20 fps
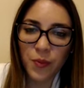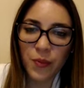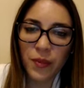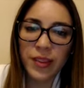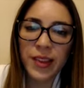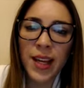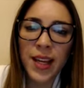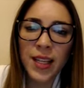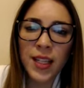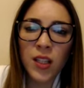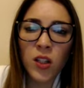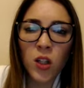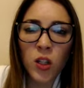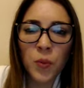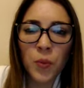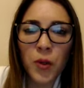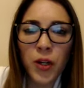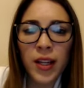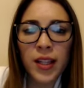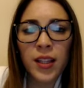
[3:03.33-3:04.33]
They
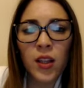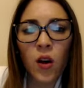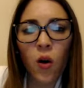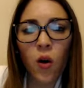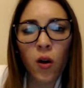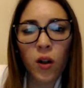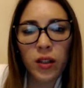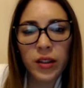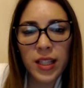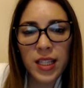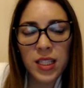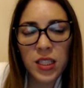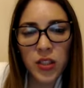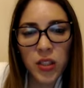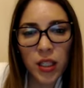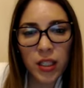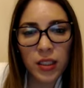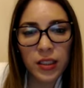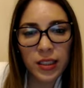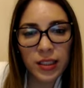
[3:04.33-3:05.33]
incorporate all this
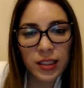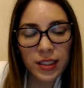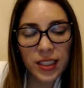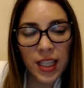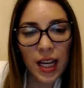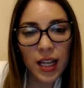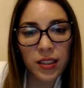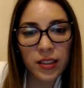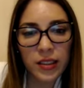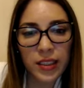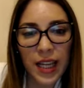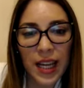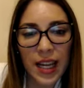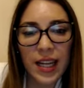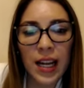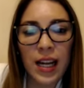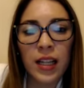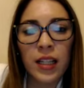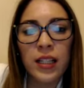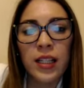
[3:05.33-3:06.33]
child
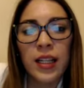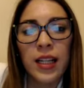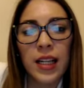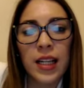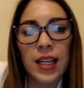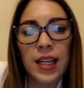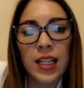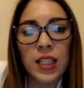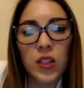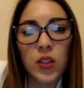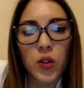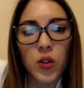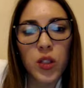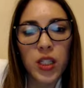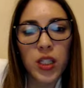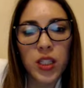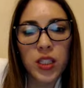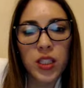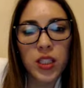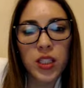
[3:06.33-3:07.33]
data into
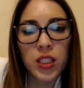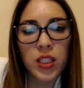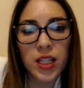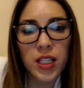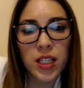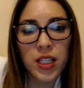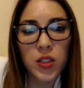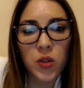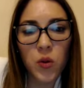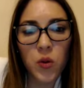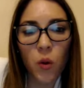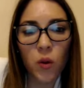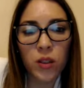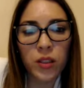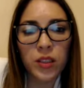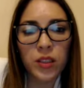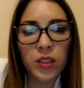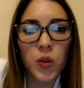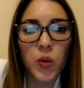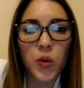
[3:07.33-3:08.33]
Teaching Strategies Gold
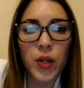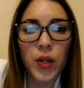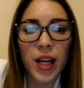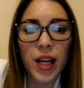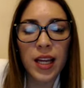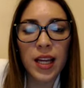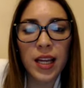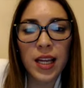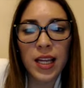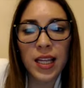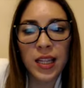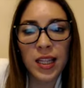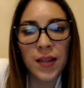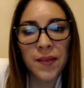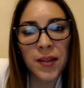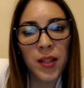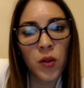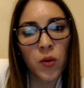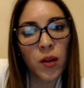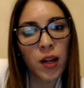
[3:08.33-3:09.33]
to create
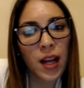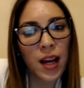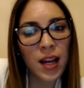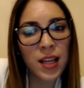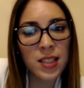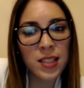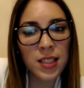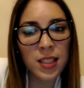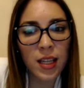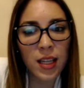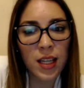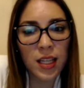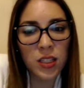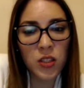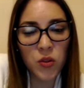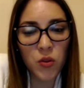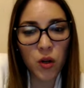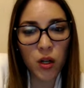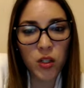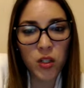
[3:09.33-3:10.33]
individualized
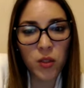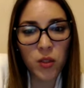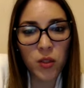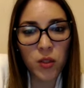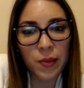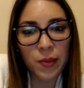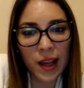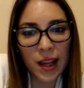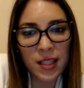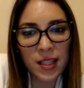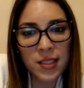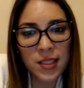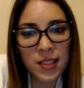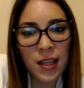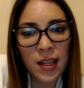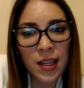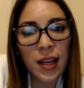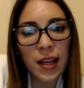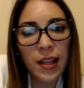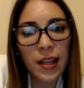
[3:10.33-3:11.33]
instruction plans
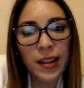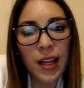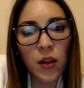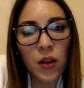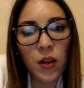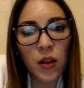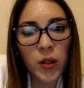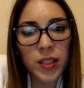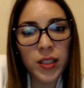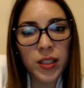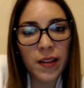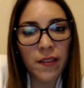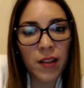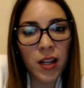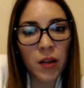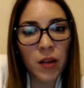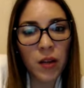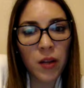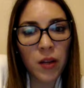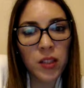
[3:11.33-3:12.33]
that were
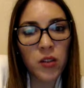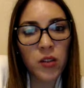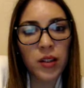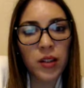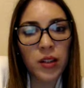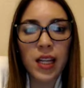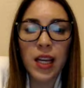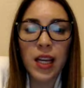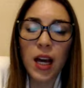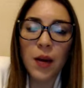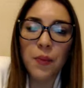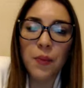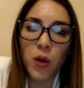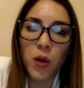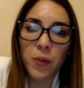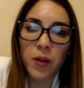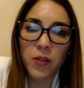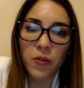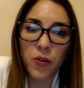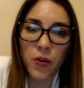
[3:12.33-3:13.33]
developmentally
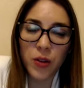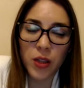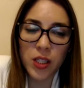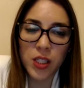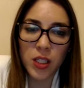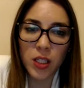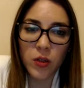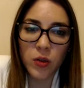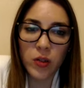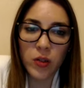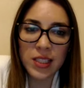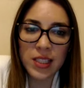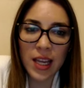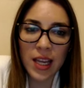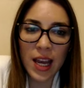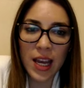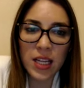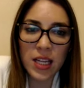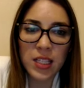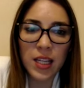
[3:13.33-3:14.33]
appropriate for the children's
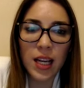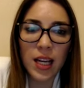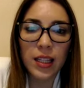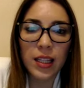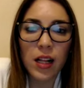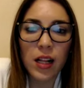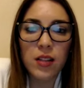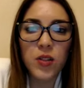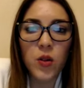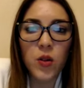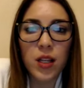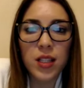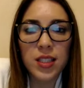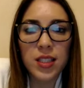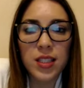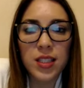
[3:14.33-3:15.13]
age and also